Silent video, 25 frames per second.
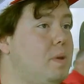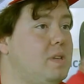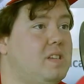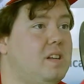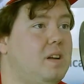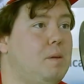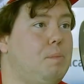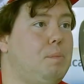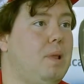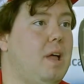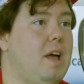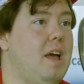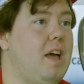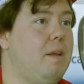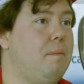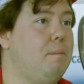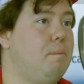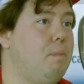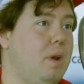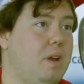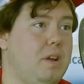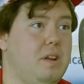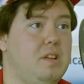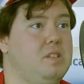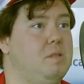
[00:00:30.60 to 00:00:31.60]
isn't a plan,
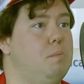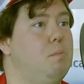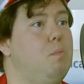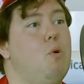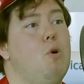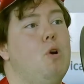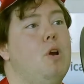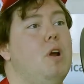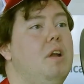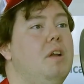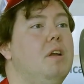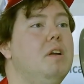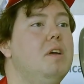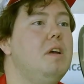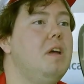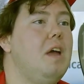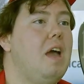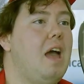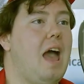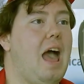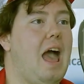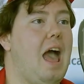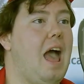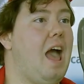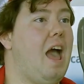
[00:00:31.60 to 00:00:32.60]
but it is important.
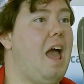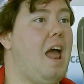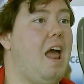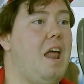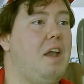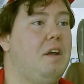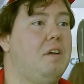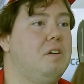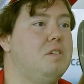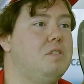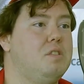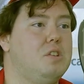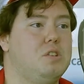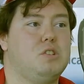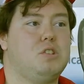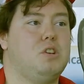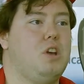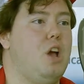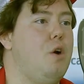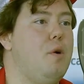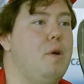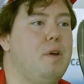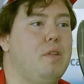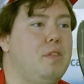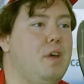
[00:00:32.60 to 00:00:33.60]
And just
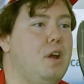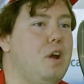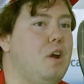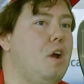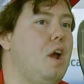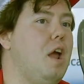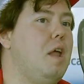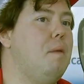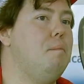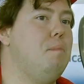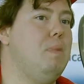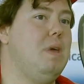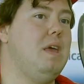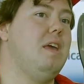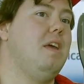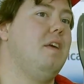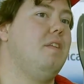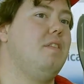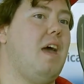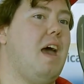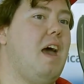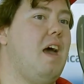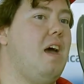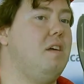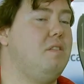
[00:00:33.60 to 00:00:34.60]
going there and
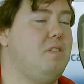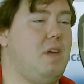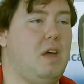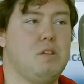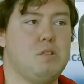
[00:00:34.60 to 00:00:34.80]
being that,